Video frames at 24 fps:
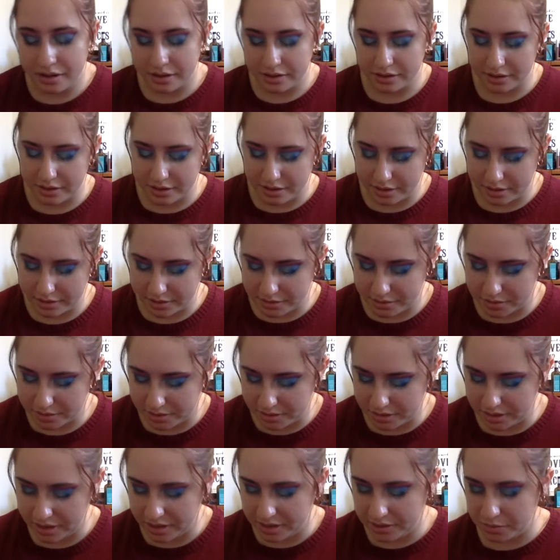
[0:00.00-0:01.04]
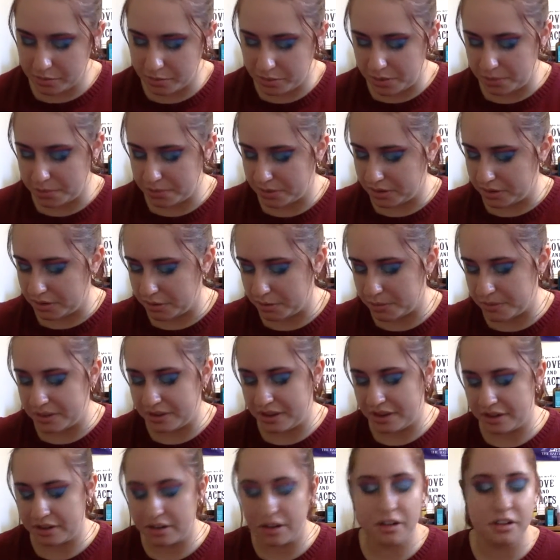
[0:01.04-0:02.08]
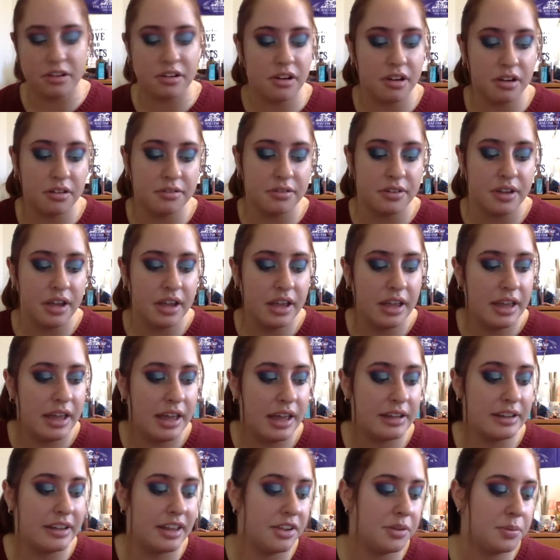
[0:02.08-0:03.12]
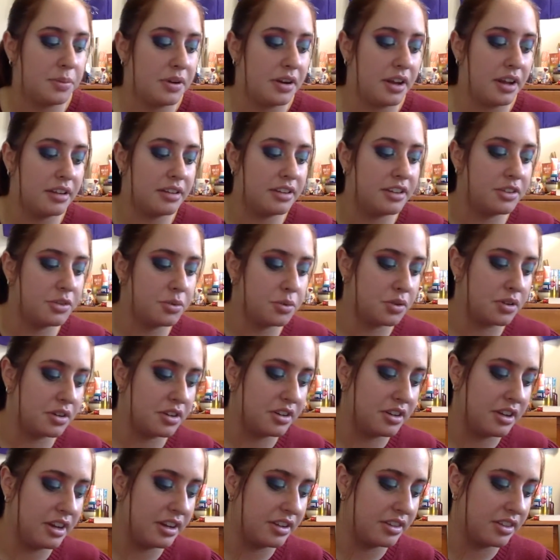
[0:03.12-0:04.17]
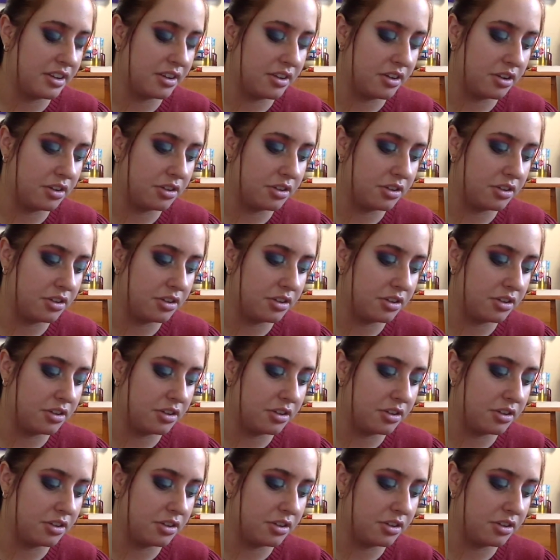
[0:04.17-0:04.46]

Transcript: and then again, wipe a little bit of that color off, and last but not least, we're going to take that